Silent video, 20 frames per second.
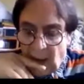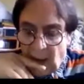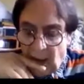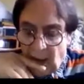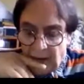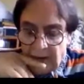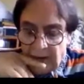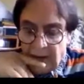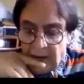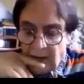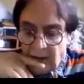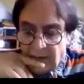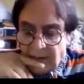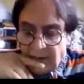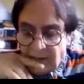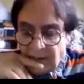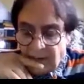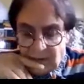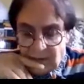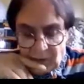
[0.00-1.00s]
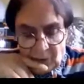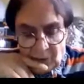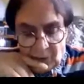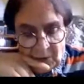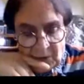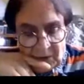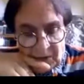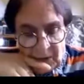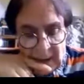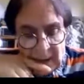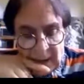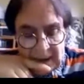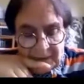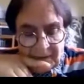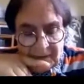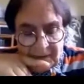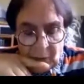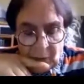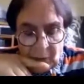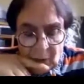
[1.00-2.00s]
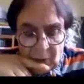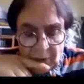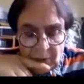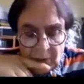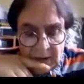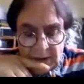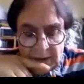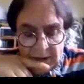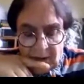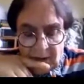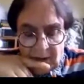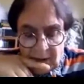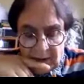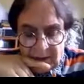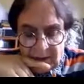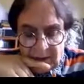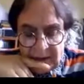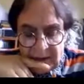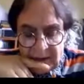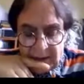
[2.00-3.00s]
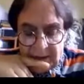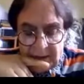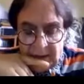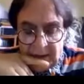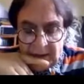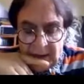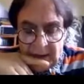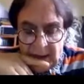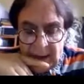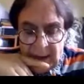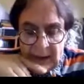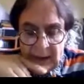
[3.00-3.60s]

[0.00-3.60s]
Alden considers Susa as the only large center,